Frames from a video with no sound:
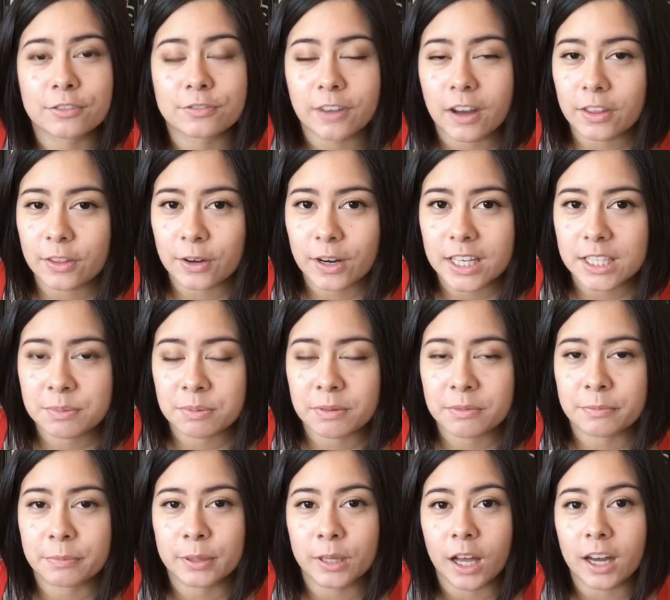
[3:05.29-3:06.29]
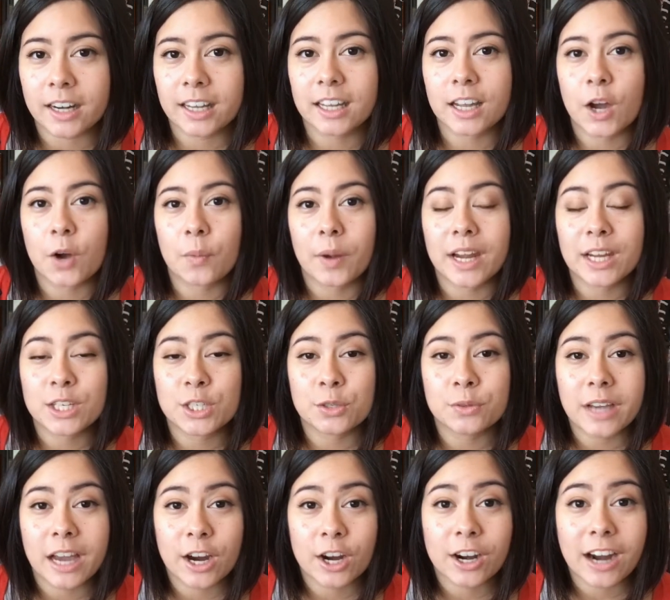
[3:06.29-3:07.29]
father has been plotting a way to
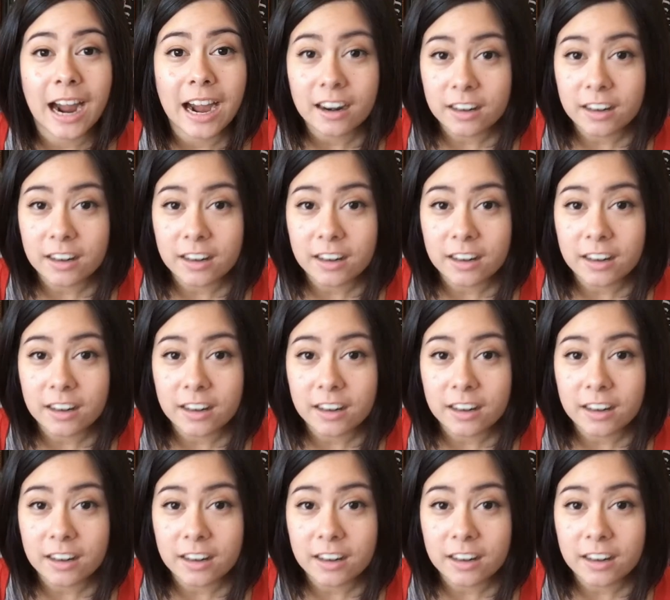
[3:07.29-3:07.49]
get her